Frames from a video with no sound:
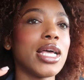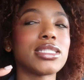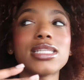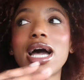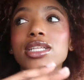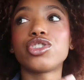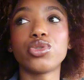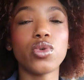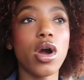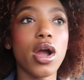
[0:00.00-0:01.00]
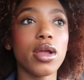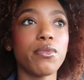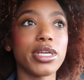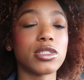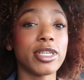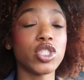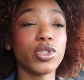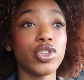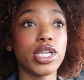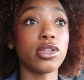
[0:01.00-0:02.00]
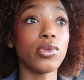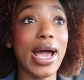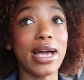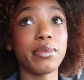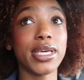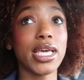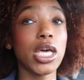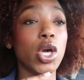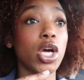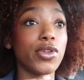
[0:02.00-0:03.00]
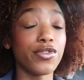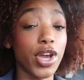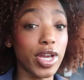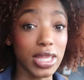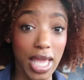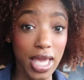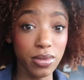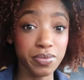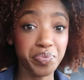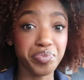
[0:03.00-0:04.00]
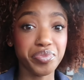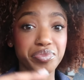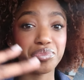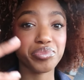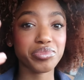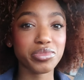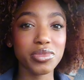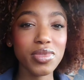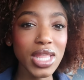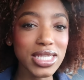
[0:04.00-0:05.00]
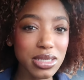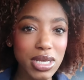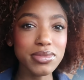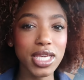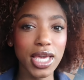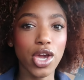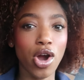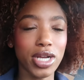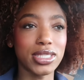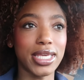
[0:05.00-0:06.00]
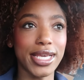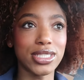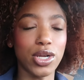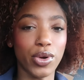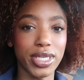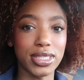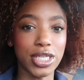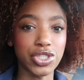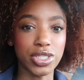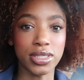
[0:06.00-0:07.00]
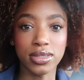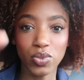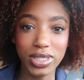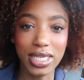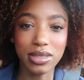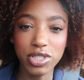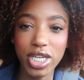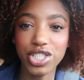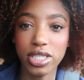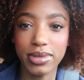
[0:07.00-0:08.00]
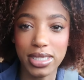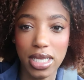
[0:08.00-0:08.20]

it's not too hard, but especially when you get a new admit very late, sometimes it can get hard to gauge the orientation. One second, let me try and change my